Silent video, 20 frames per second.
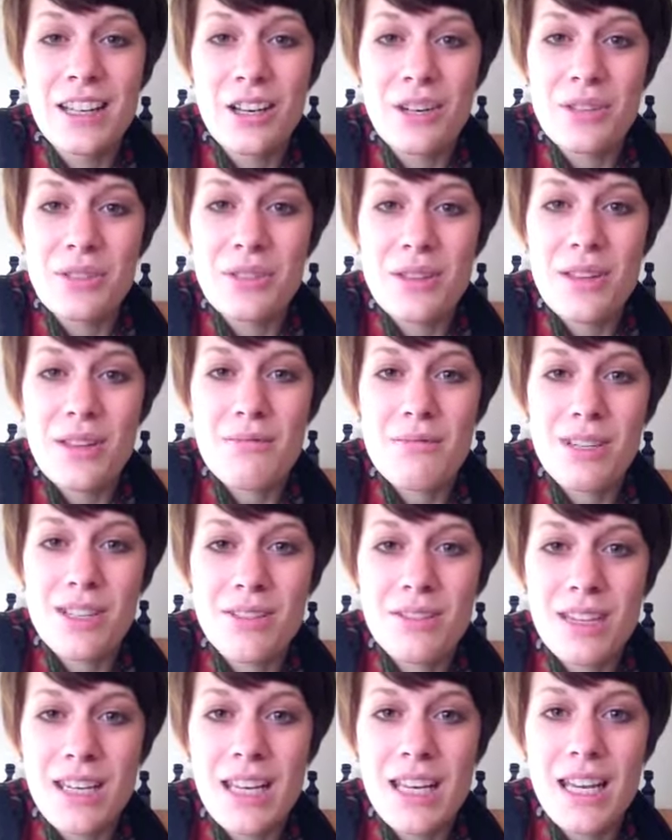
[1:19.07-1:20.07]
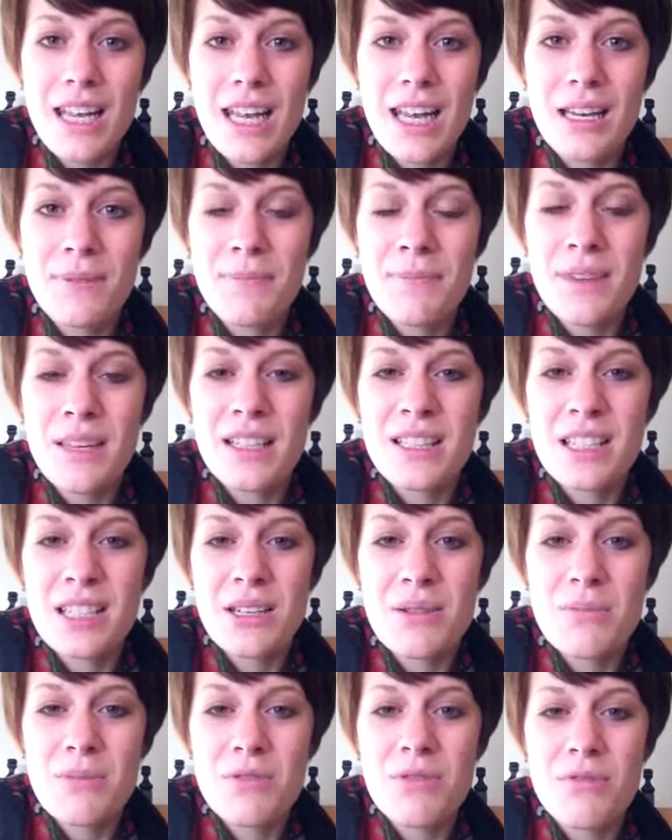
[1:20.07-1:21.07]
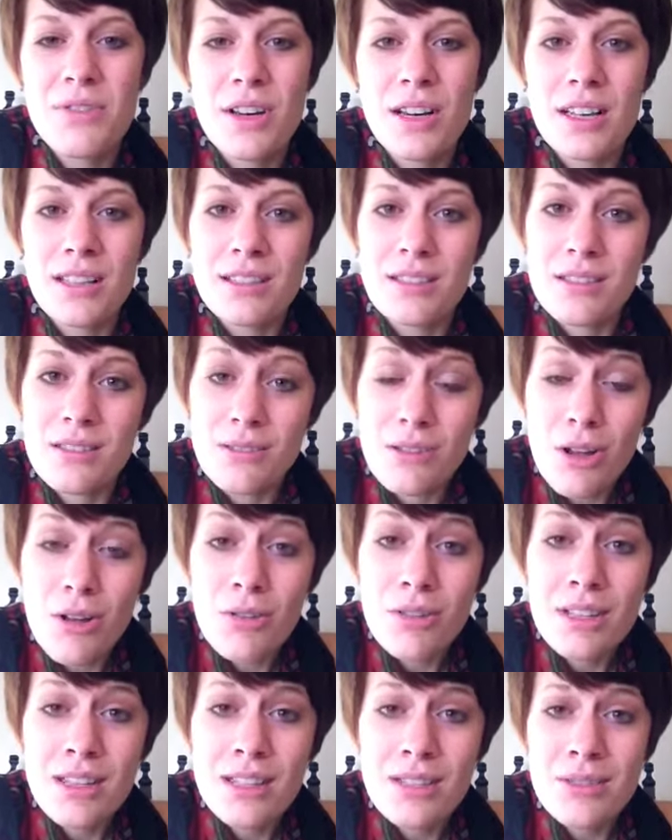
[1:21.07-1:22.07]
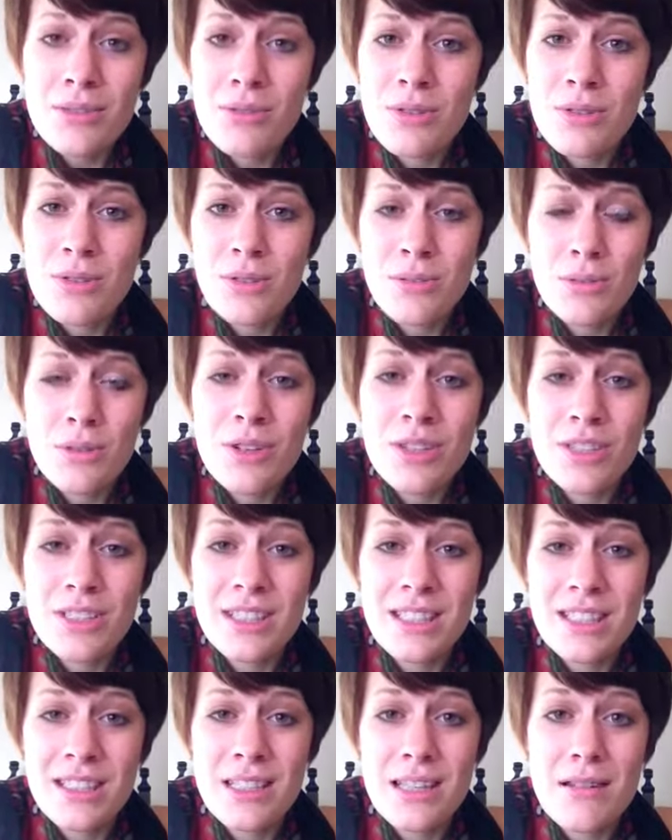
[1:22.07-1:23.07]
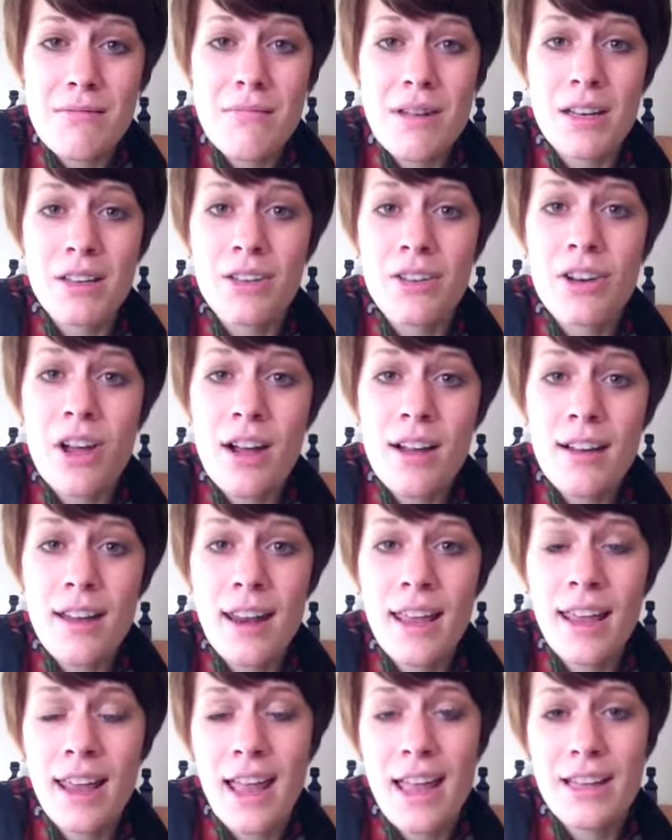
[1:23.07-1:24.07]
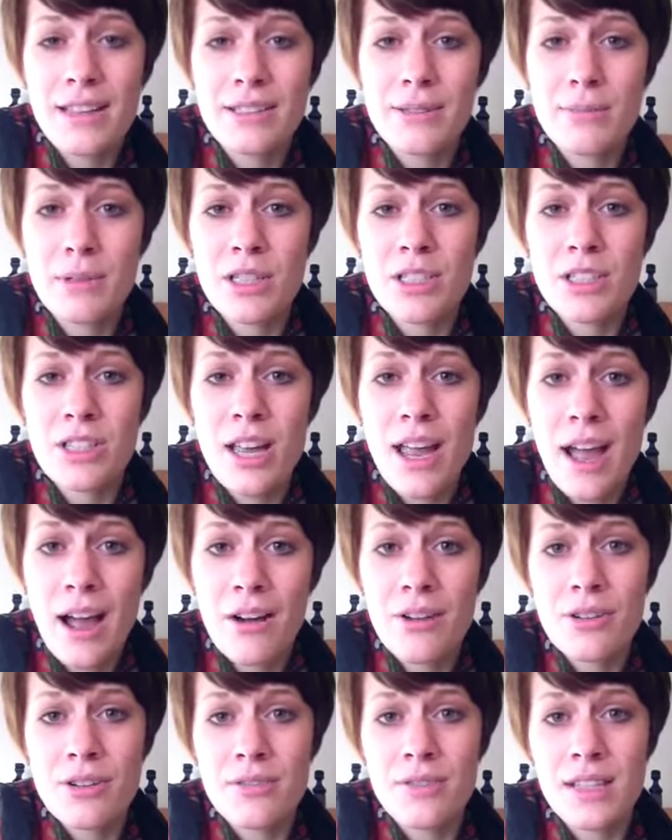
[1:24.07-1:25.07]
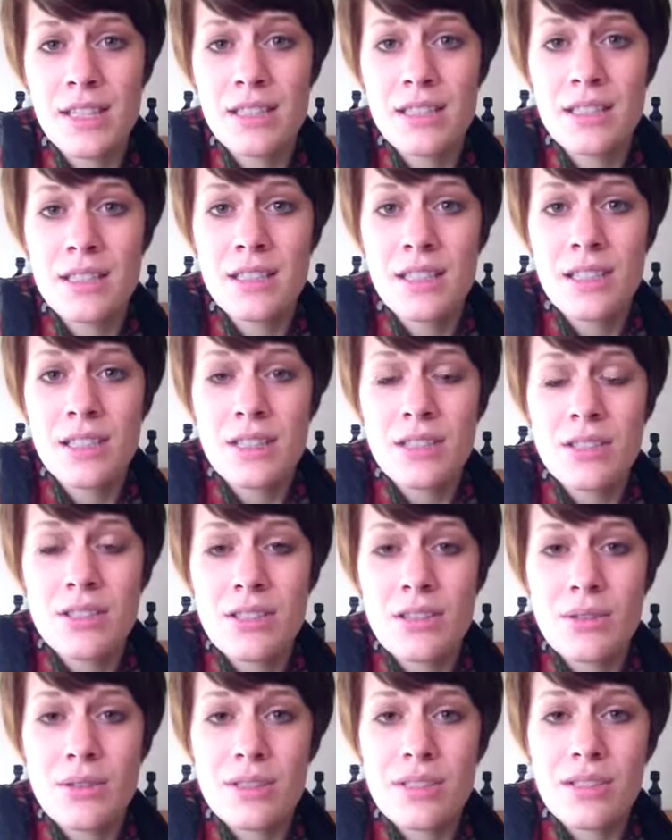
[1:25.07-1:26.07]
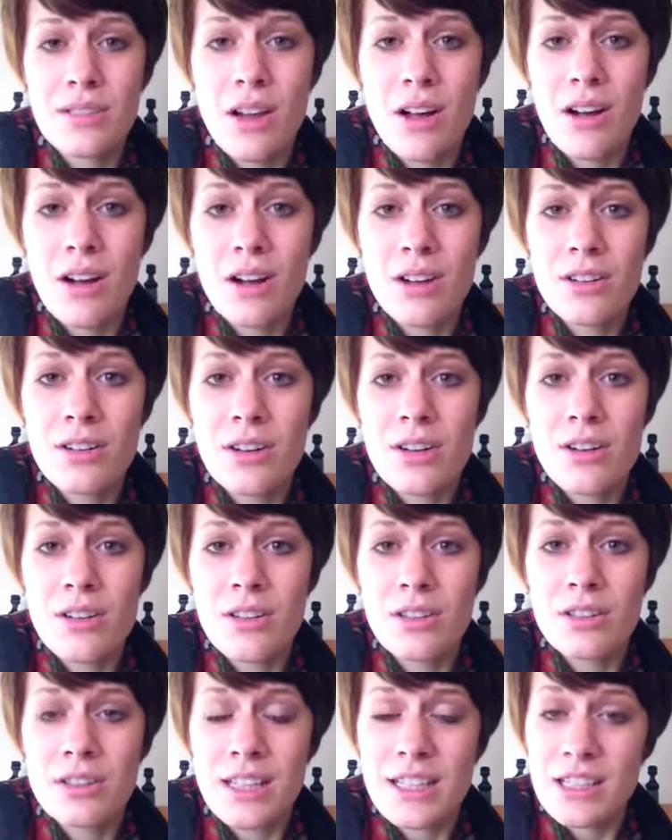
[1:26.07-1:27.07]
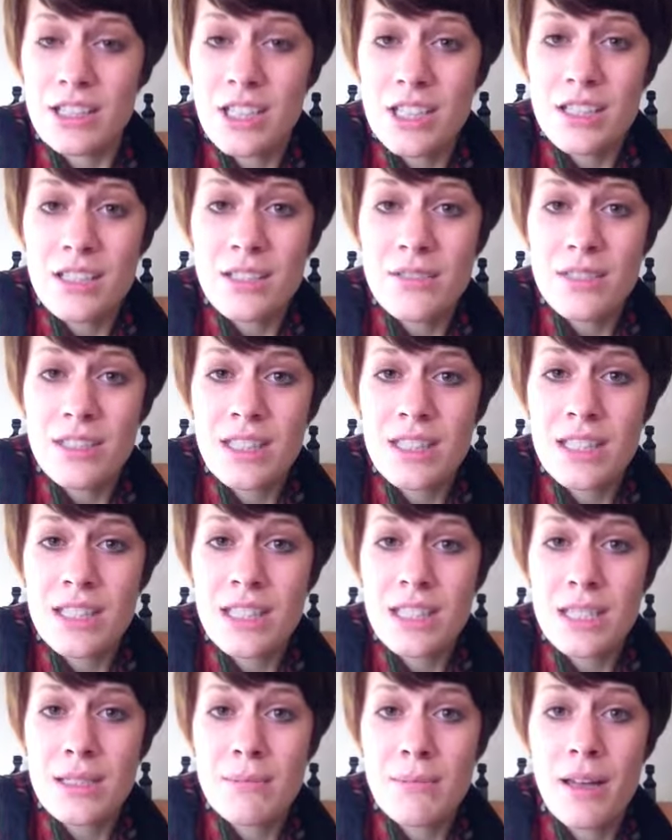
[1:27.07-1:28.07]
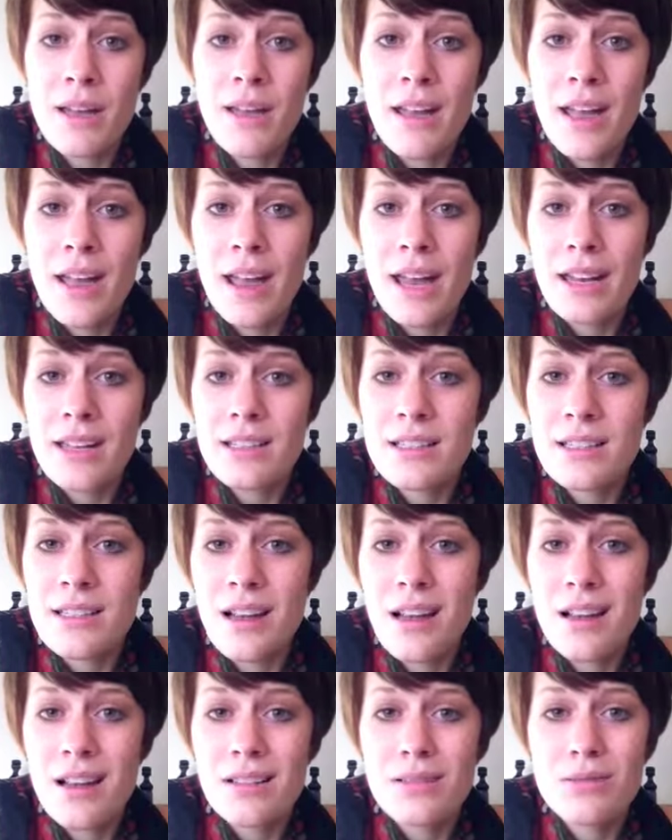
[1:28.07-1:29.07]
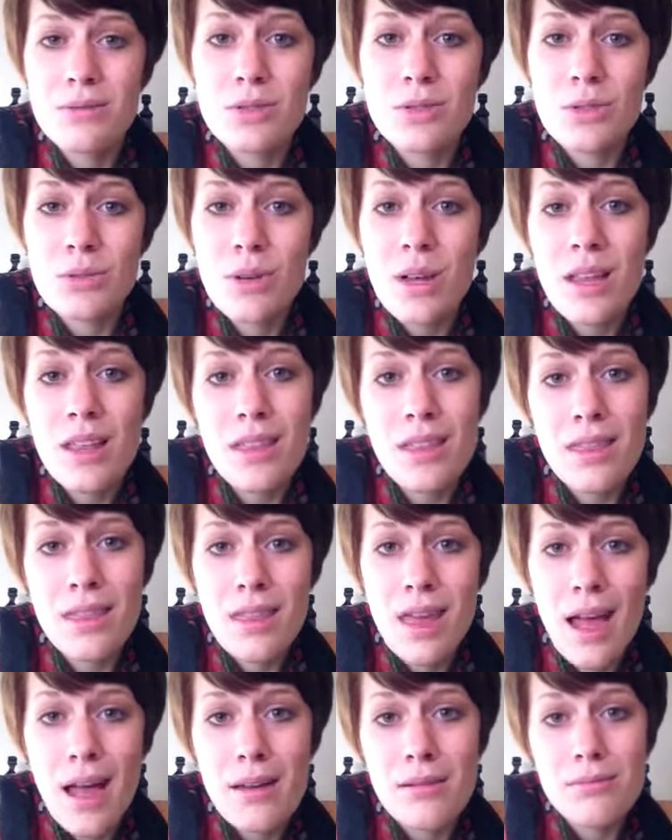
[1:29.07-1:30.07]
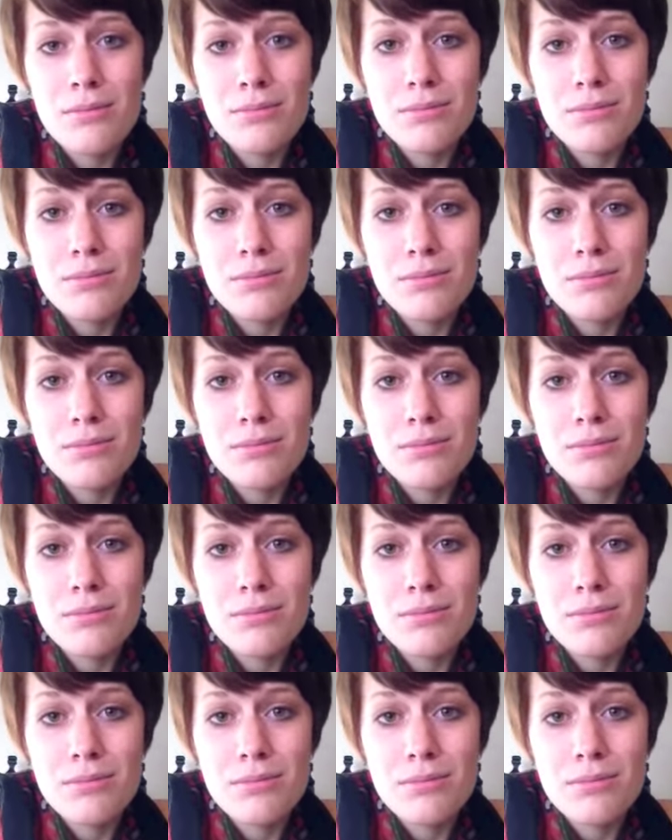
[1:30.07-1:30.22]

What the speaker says: So then when you eat it, it's going to move very slowly through your system and you're not going to get as much out of it. So it's a lot harder on your digestive system and it's not doing that